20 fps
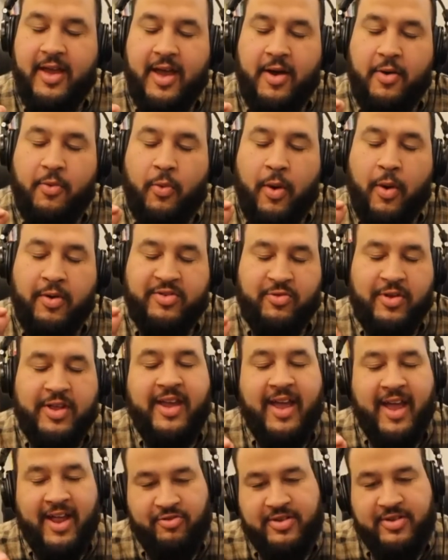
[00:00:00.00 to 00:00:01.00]
what was really
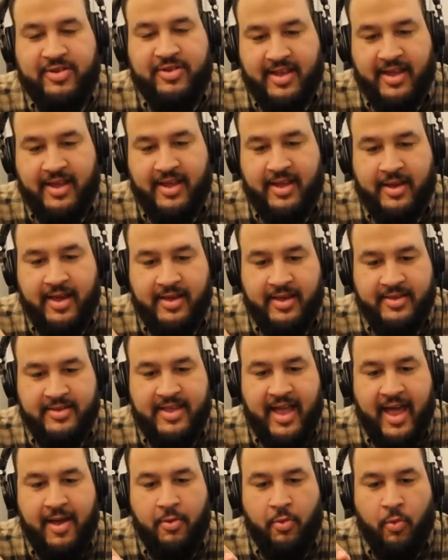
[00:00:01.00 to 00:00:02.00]
interesting is
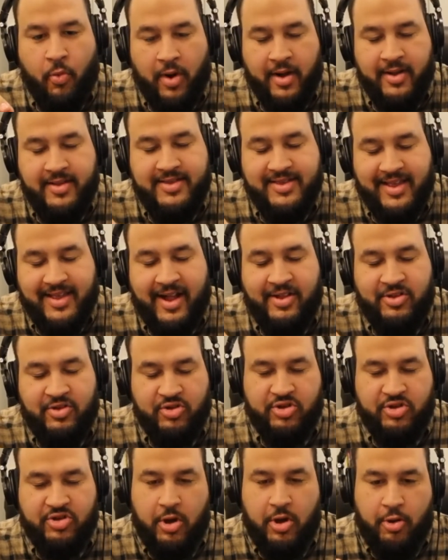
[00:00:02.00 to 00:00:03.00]
that one slide you
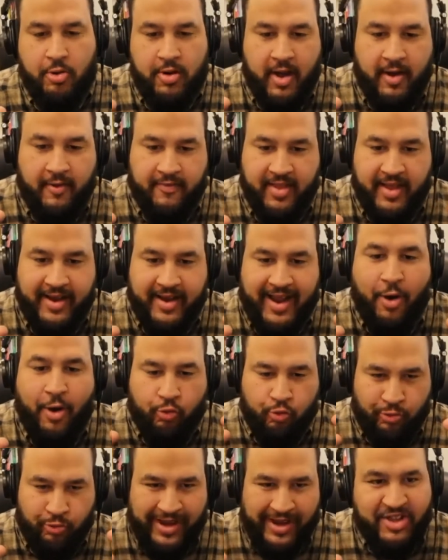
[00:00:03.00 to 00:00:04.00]
showed of how
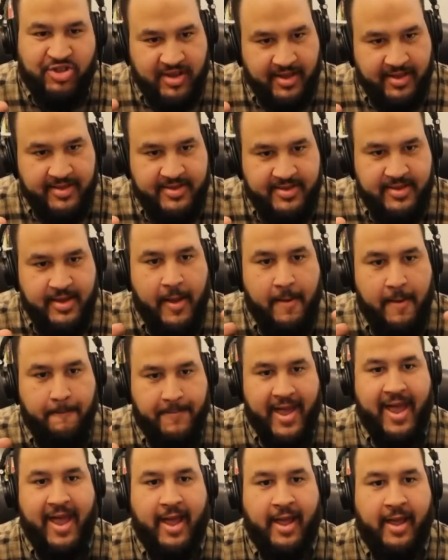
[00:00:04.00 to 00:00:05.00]
regions
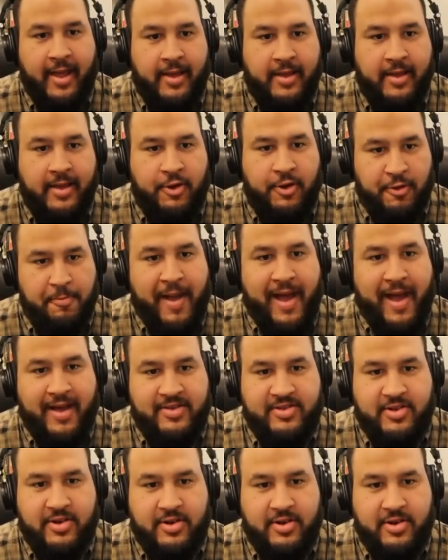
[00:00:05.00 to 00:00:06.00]
pay youth
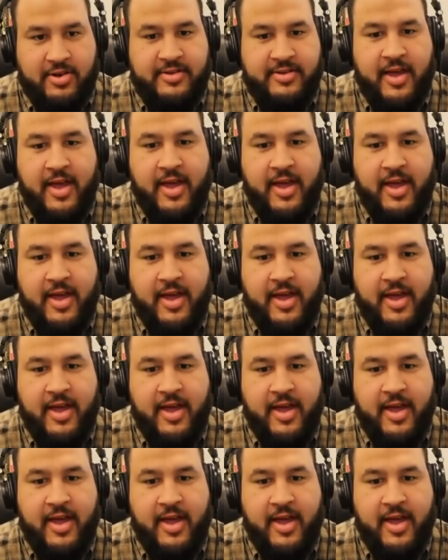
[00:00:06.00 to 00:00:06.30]
pastors,